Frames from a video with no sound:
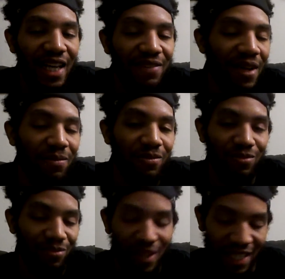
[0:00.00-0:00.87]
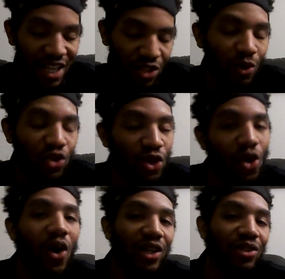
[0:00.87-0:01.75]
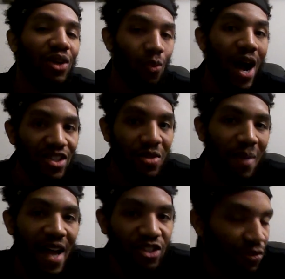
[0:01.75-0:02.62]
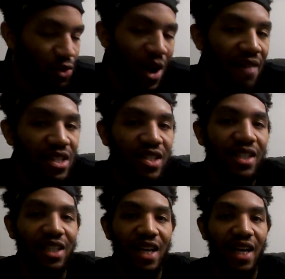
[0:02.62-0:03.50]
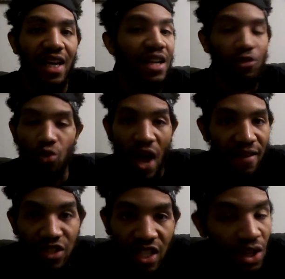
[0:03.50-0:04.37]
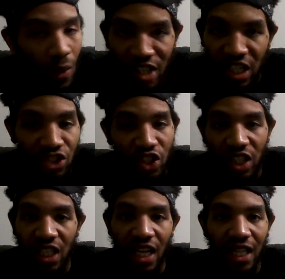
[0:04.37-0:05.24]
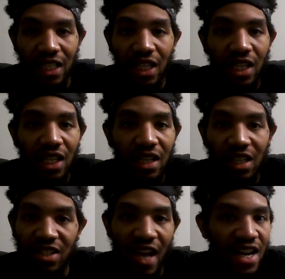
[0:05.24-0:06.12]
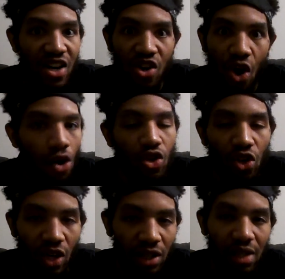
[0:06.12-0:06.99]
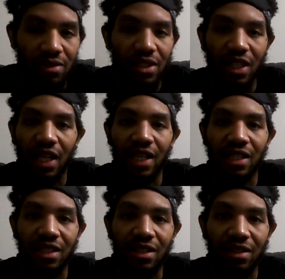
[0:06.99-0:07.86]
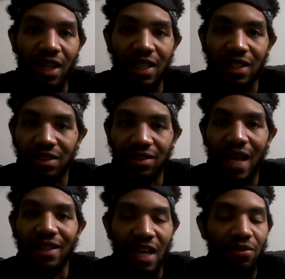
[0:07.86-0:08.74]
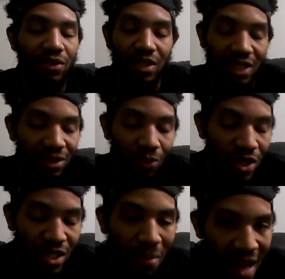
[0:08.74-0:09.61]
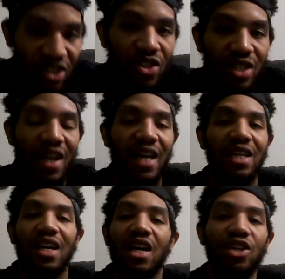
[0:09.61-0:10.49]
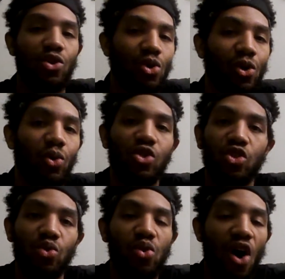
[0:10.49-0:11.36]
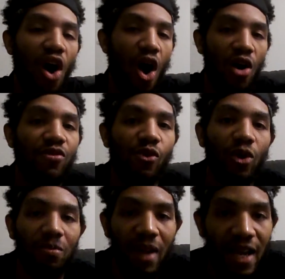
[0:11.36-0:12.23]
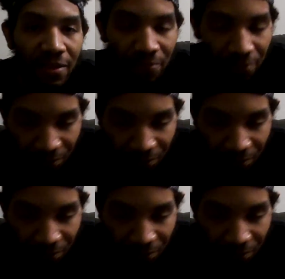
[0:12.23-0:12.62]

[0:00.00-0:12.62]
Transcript: If I'm like, I just want you to go out and watch the match if you haven't seen it yet. And if you have seen it, watch that shit again. Because I know you're going to love it again. Like that definitely was the match of the night. Kudos to all four men.